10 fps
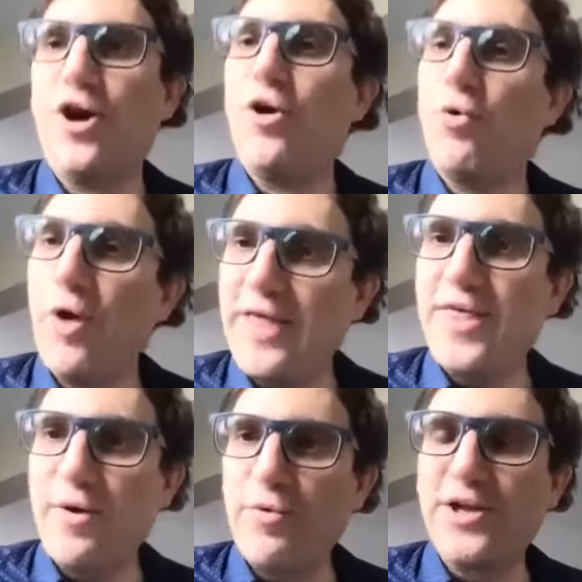where there
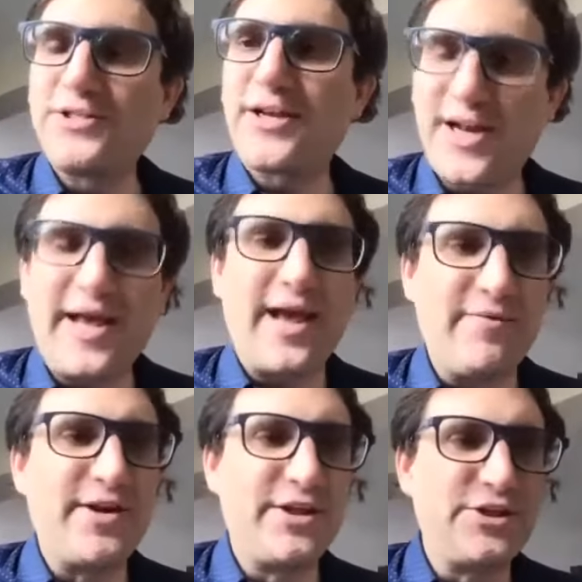was clear
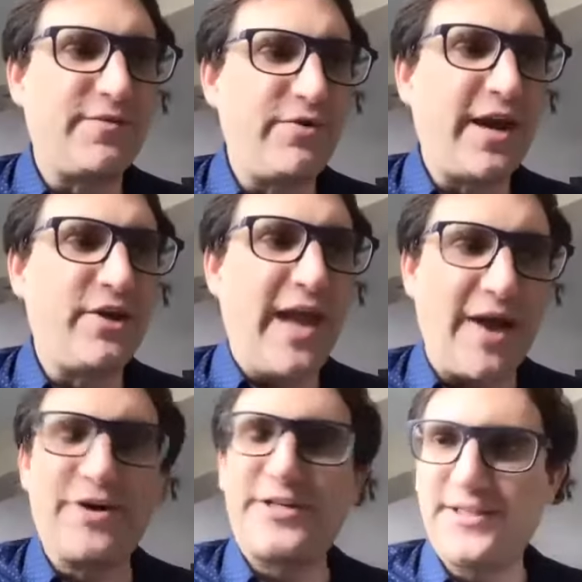evidence of
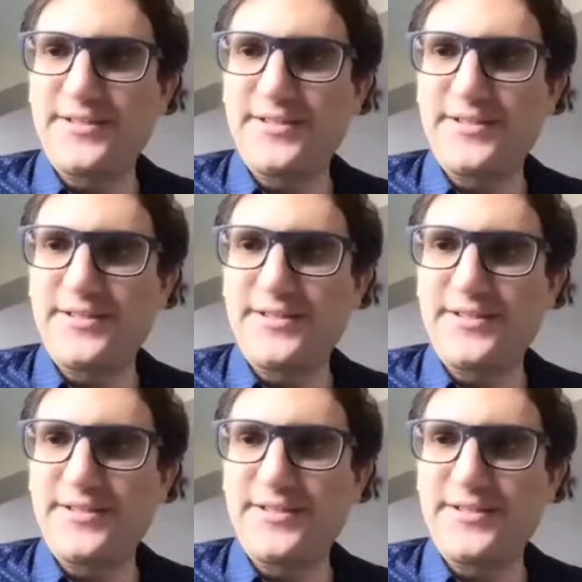irregularities.